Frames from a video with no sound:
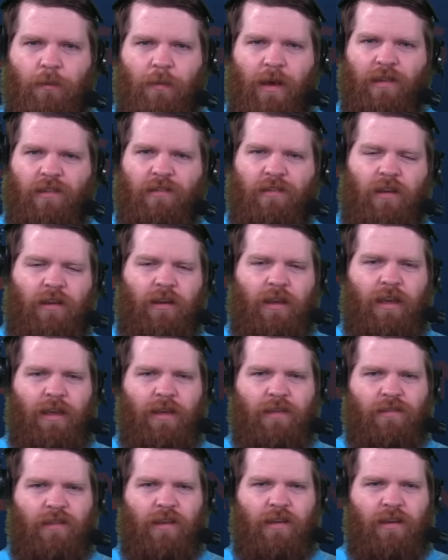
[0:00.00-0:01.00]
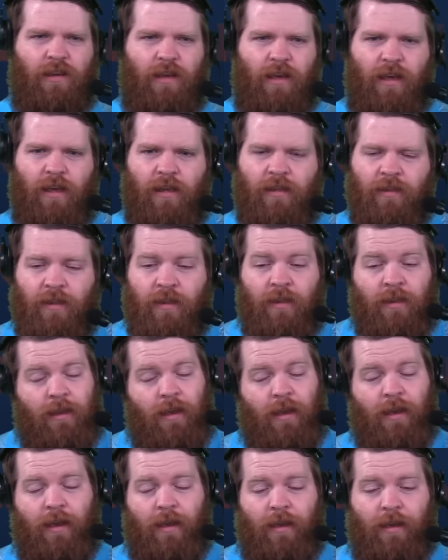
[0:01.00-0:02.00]
by Sundays, and
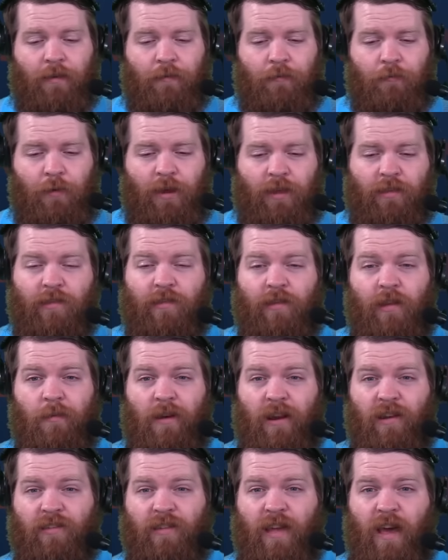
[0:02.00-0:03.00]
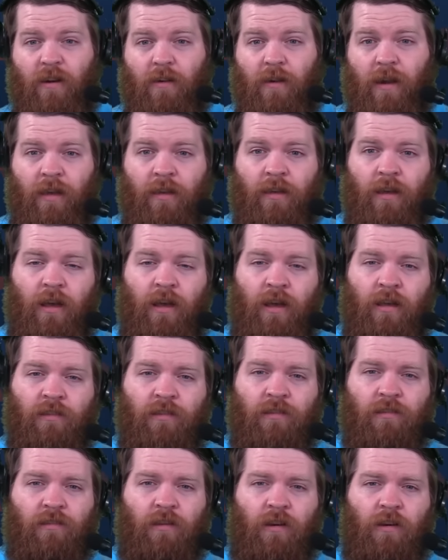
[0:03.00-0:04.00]
we get to see him on a Saturday
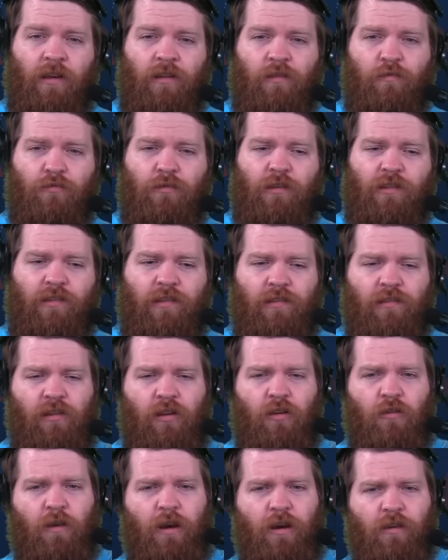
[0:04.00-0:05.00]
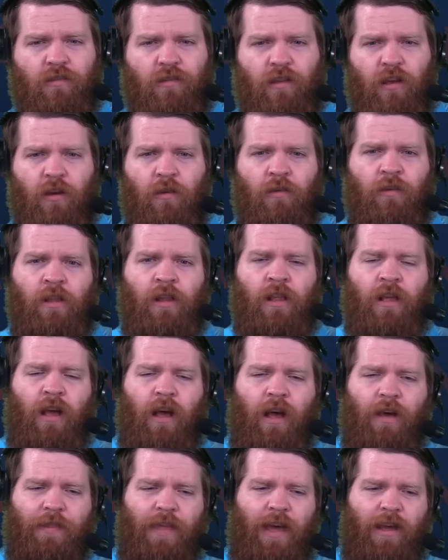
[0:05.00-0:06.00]
to start his preseason career. So
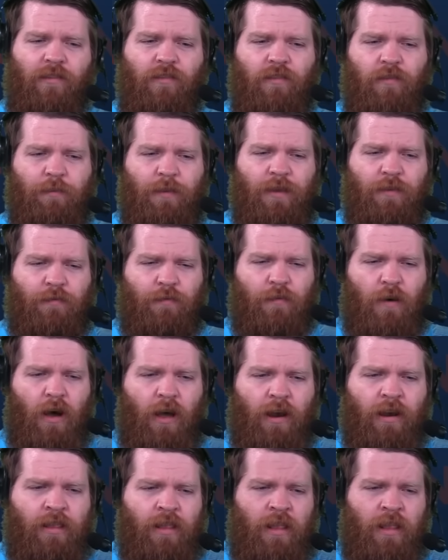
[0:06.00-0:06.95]
that should be fun.